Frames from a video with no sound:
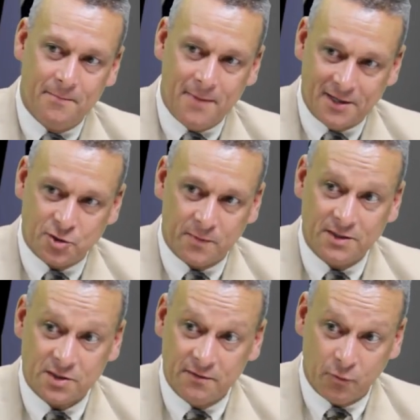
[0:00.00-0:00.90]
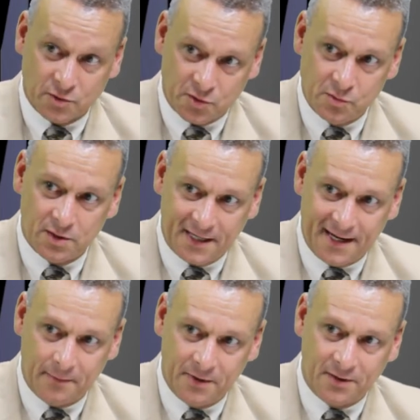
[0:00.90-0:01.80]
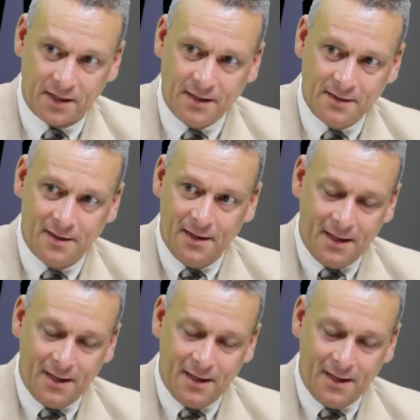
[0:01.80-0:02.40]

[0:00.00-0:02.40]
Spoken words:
measurements for school accountability,